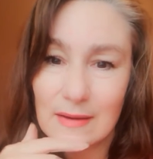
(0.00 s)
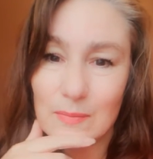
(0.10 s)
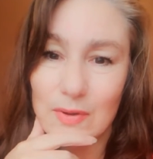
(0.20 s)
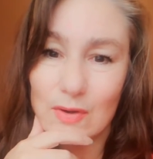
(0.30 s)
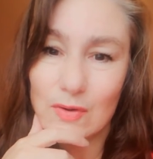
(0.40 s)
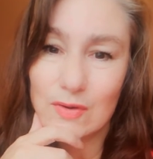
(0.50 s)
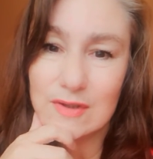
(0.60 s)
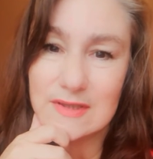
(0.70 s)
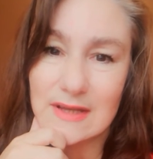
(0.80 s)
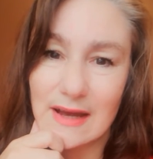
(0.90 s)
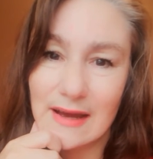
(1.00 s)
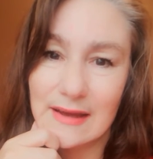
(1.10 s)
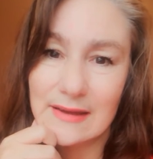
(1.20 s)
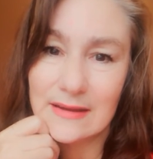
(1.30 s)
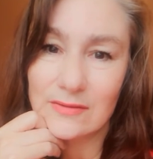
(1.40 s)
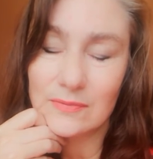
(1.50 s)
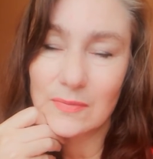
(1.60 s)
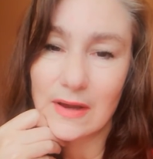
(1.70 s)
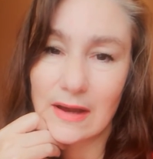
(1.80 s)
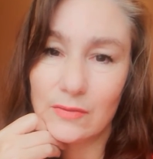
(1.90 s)
because I
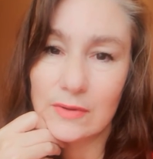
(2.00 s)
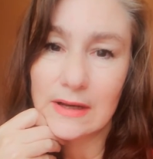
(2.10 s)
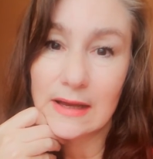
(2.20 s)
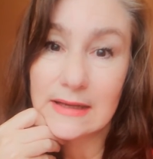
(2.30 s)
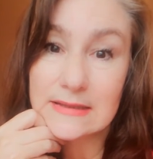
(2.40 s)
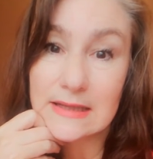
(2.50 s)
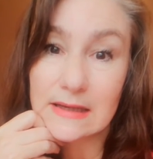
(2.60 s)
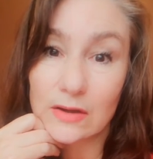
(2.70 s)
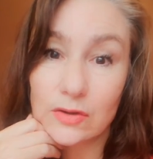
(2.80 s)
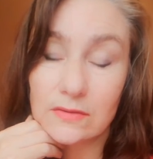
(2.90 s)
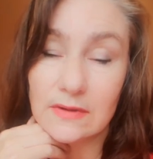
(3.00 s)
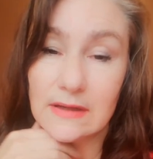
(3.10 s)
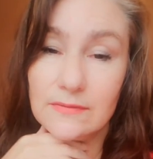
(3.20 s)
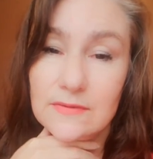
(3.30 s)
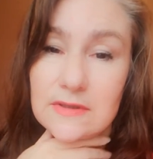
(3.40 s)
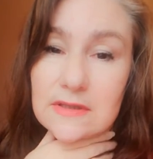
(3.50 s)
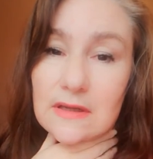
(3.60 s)
realized that I could have left